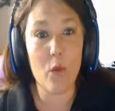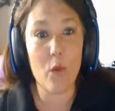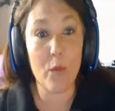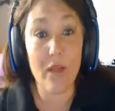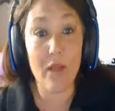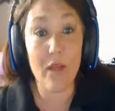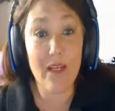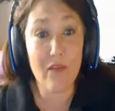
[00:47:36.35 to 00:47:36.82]
were
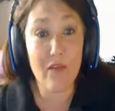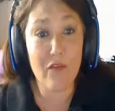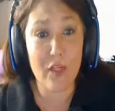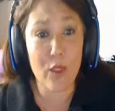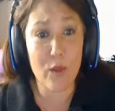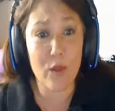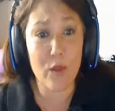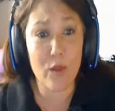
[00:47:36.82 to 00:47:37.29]
playing a
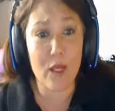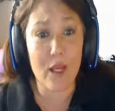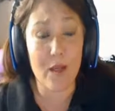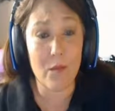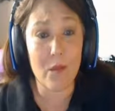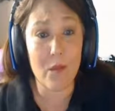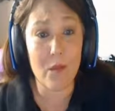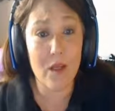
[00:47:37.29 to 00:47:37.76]
video
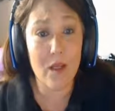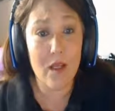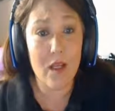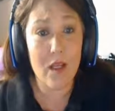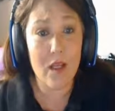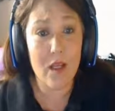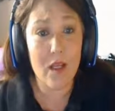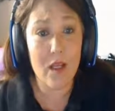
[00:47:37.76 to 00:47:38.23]
game
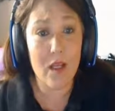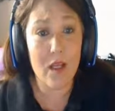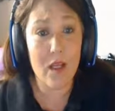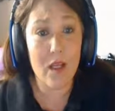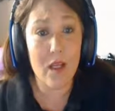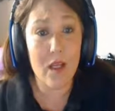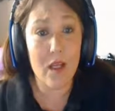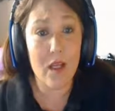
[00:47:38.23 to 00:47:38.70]

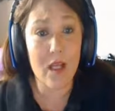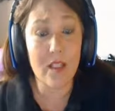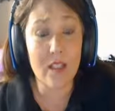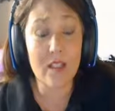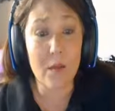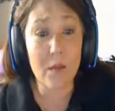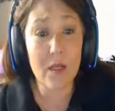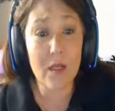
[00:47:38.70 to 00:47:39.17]

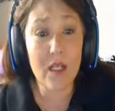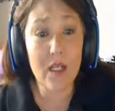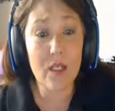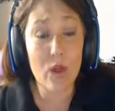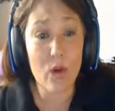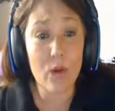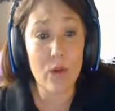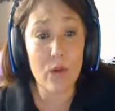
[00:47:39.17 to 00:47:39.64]
and somebody
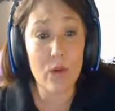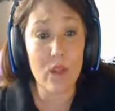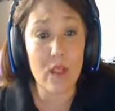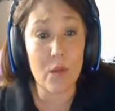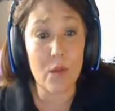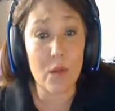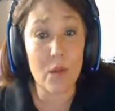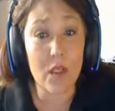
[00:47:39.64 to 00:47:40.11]
told
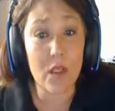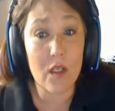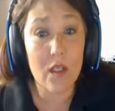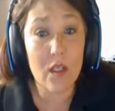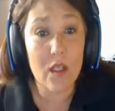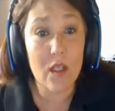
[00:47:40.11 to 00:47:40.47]
them